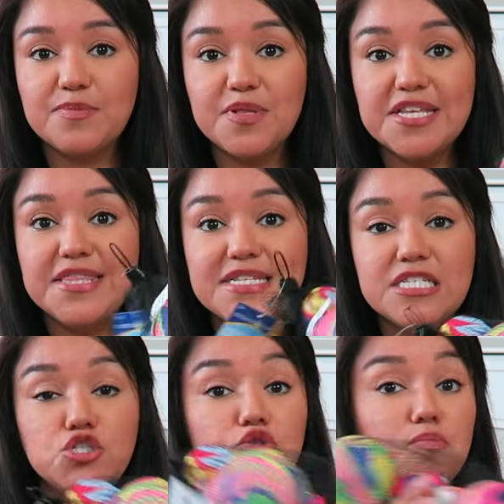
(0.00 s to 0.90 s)
split this
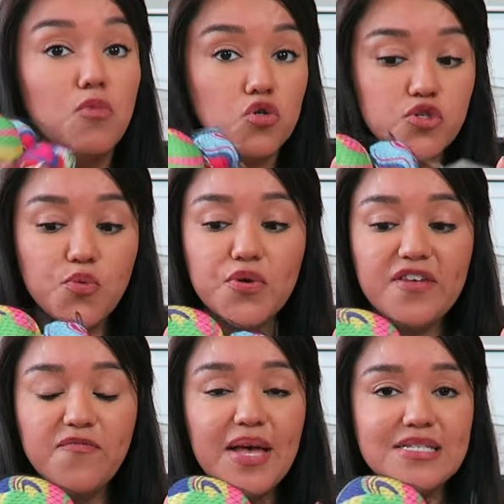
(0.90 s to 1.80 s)
into multiple
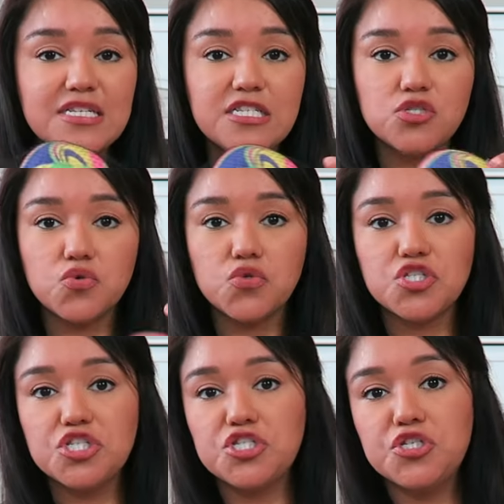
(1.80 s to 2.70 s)
gift baskets or
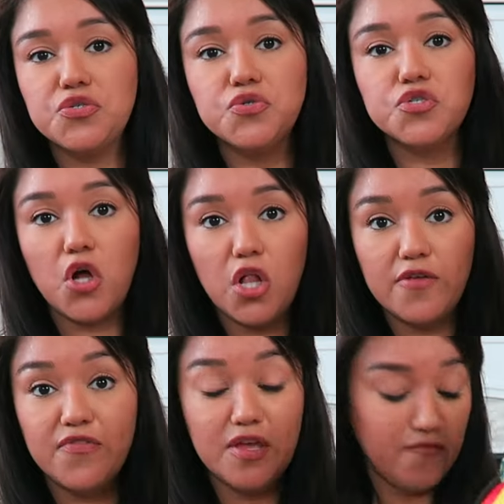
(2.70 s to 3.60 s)
just use all
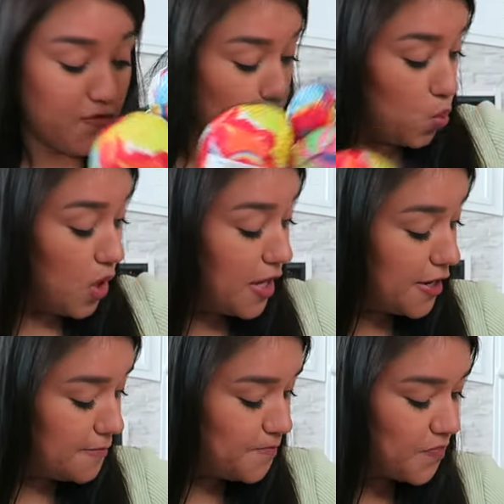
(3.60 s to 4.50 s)
of them for
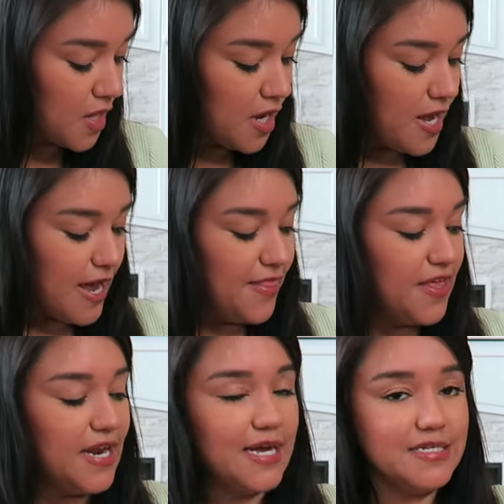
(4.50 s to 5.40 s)
one. And
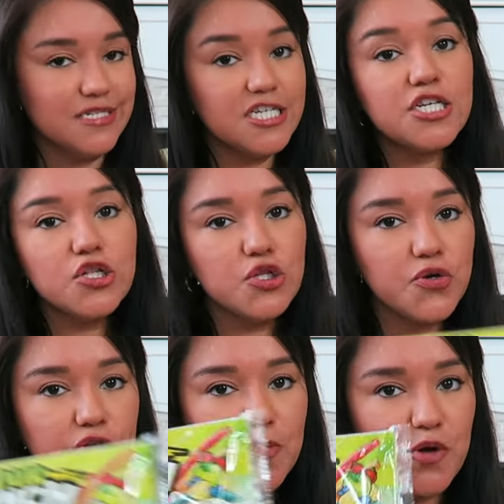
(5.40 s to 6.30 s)
then I did
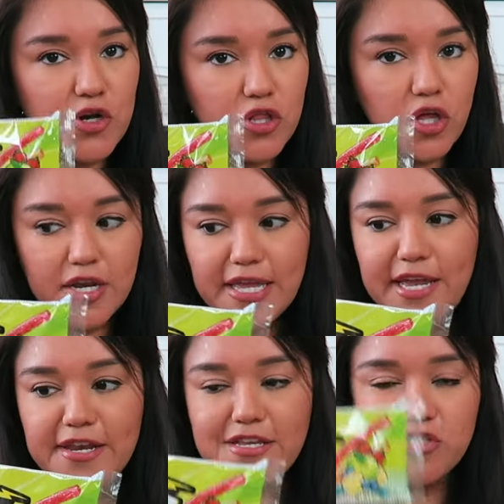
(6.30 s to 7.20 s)
load up on a lot of
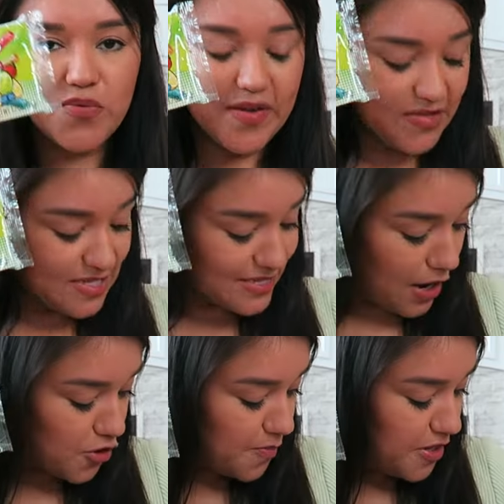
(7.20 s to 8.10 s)
candy. So we have
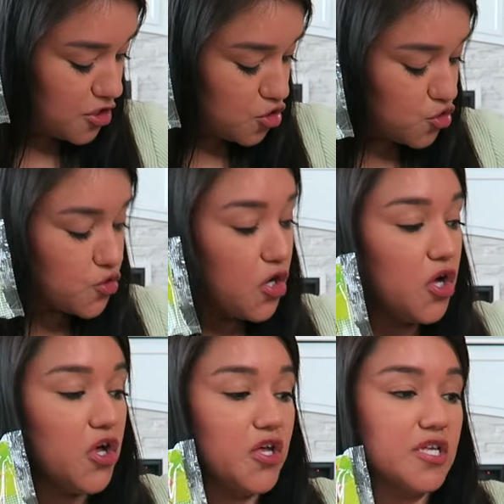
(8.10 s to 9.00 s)
sour punch
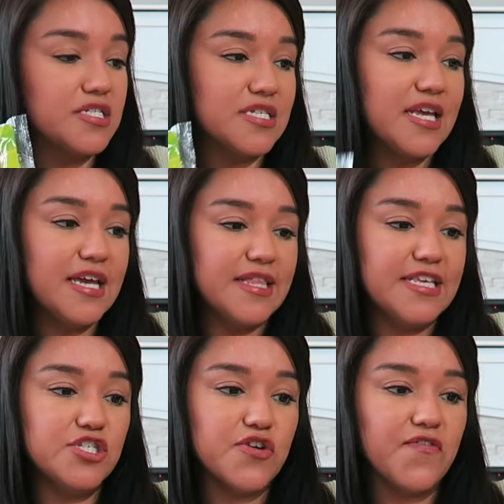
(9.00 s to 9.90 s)
straws.
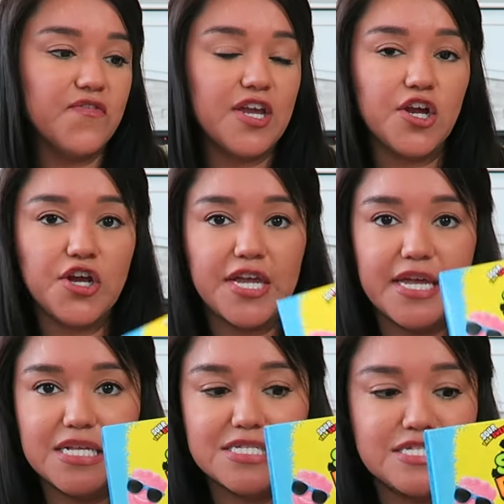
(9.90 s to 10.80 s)
These are very
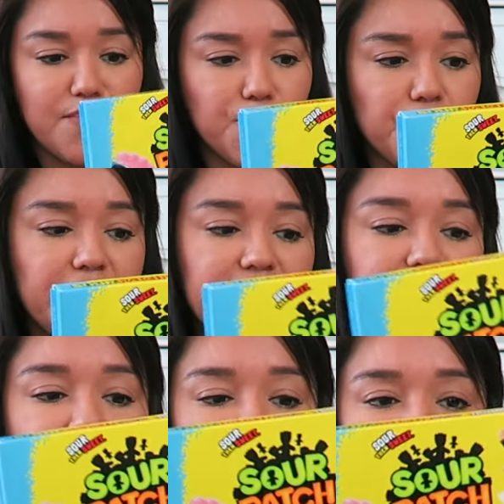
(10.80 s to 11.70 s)

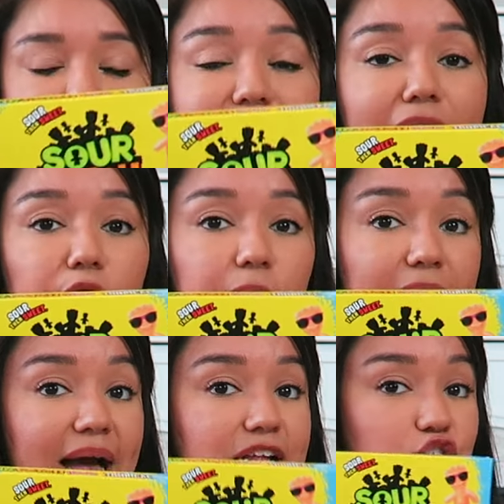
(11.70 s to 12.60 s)
summery, they're a Sour
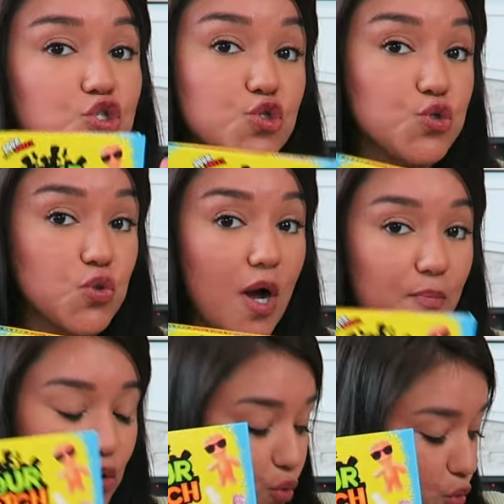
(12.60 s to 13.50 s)
Patch
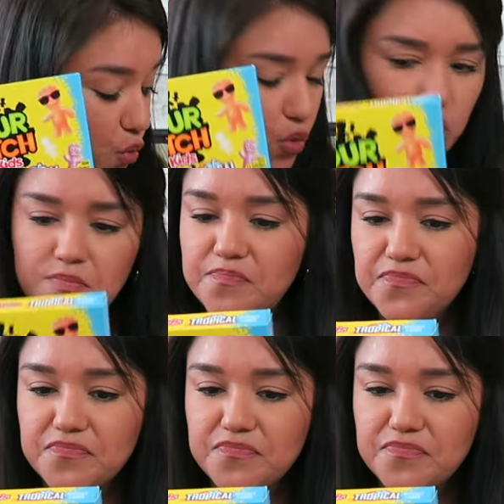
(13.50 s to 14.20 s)
tropical